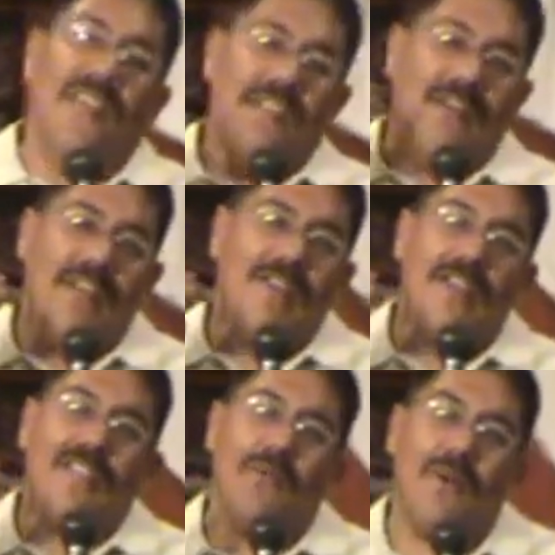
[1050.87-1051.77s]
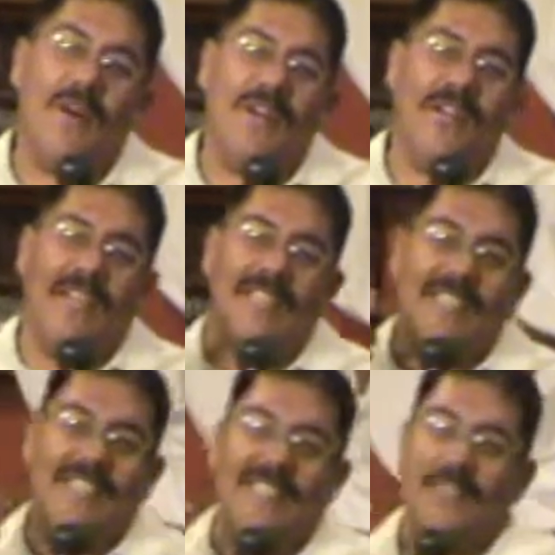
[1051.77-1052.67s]
you're hearing the word, you're
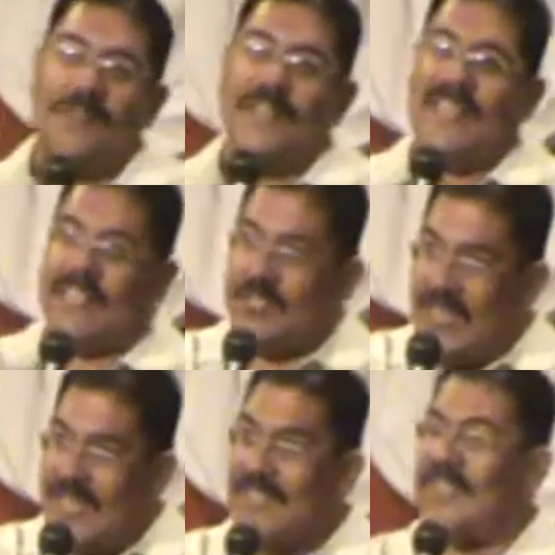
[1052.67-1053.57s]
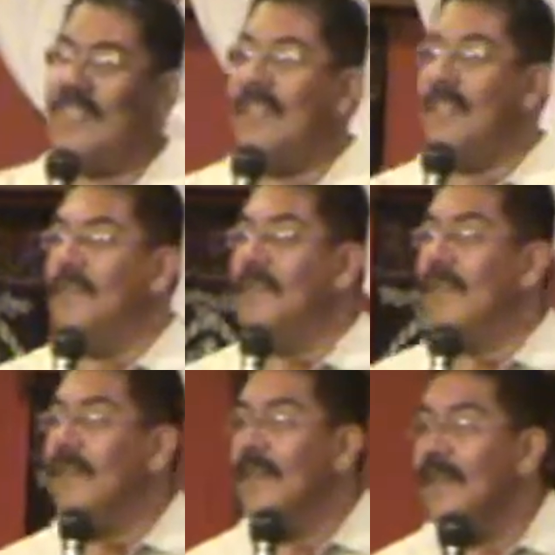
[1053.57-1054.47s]
listening to it, it's changing you.
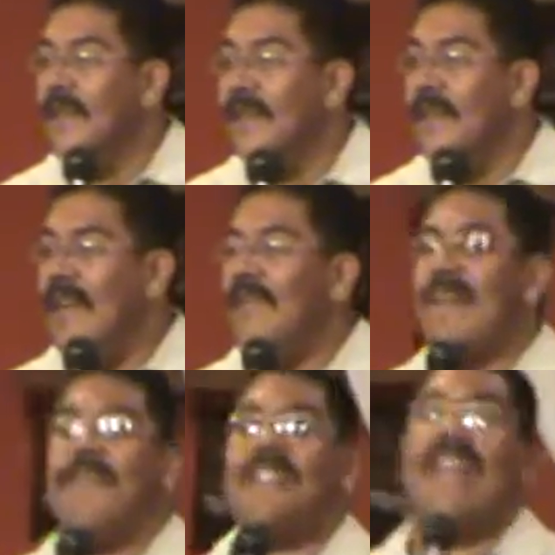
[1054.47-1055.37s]
Even if it